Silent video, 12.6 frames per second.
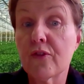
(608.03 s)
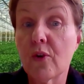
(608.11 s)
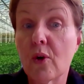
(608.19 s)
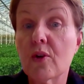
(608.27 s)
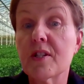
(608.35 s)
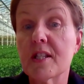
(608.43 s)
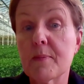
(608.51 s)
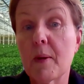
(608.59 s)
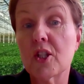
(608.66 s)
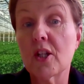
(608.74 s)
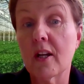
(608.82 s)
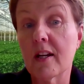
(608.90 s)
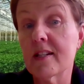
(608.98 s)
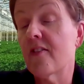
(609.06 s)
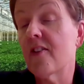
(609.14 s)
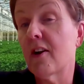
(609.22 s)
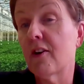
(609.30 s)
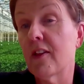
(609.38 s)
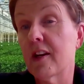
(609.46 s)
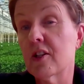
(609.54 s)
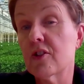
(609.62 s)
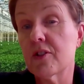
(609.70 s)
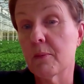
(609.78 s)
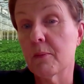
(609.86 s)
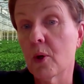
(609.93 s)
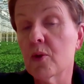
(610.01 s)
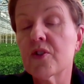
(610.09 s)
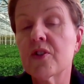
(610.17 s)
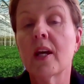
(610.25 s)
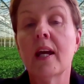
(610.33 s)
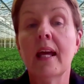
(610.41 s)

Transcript: focus and specialise in the area they're interested in most,